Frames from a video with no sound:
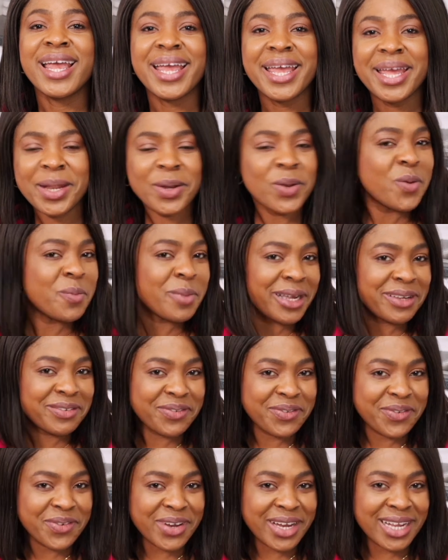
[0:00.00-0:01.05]
Hello my
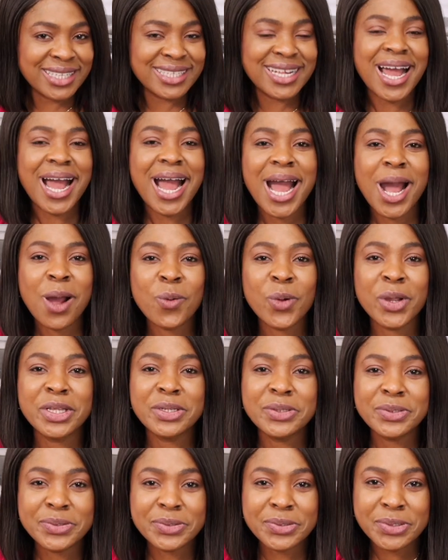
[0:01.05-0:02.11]
friend, how are
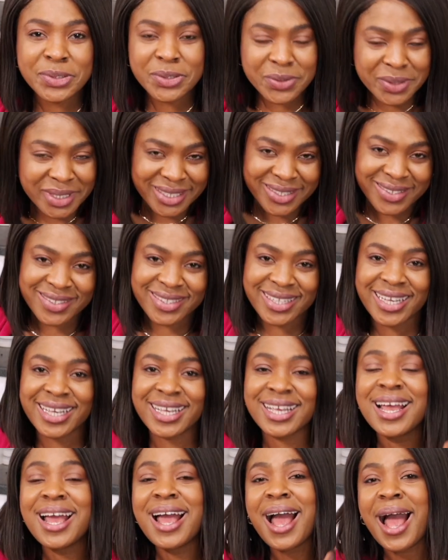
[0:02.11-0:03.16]
you doing today?
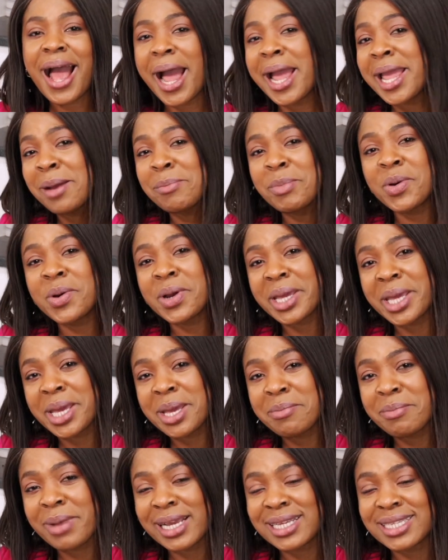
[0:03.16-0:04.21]
I am okay
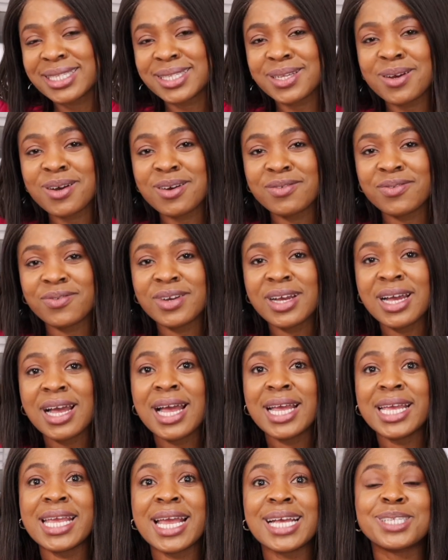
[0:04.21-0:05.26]
myself.
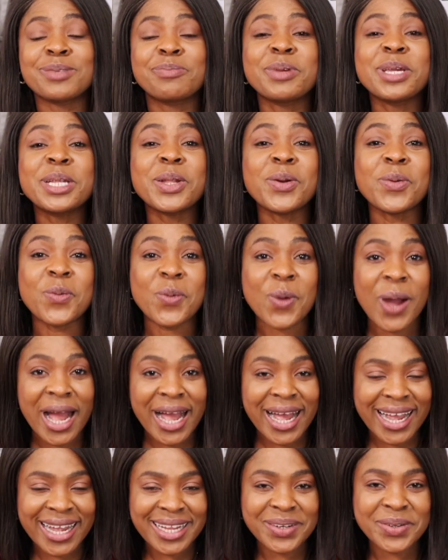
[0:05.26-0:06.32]
It has been a
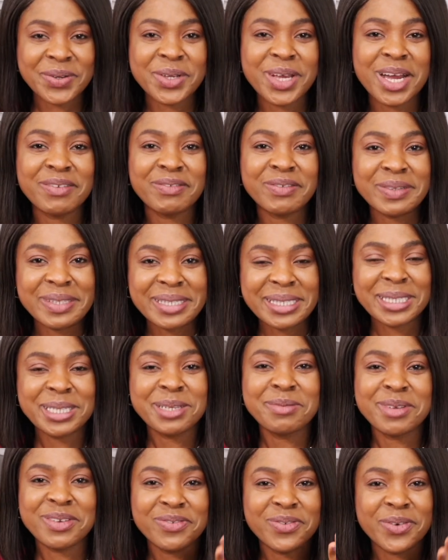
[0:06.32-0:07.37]
while. I know you haven't
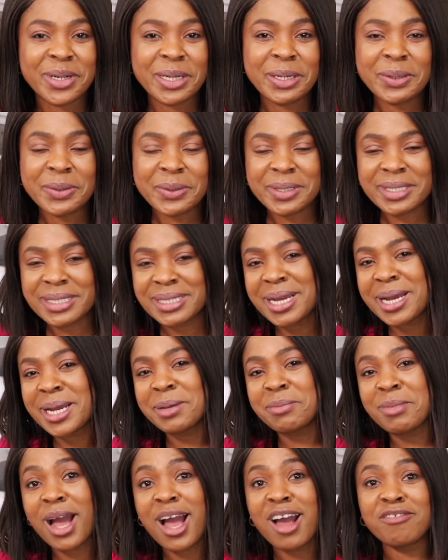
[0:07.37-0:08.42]
seen me for a long
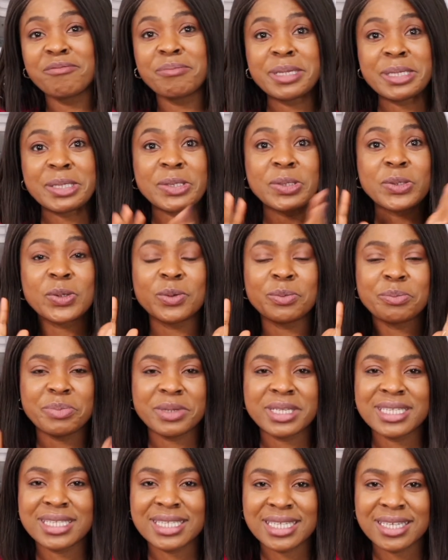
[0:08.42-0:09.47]
time. I've been so
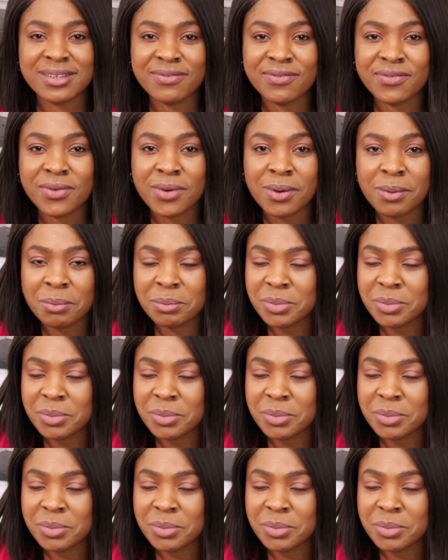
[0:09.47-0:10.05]
busy from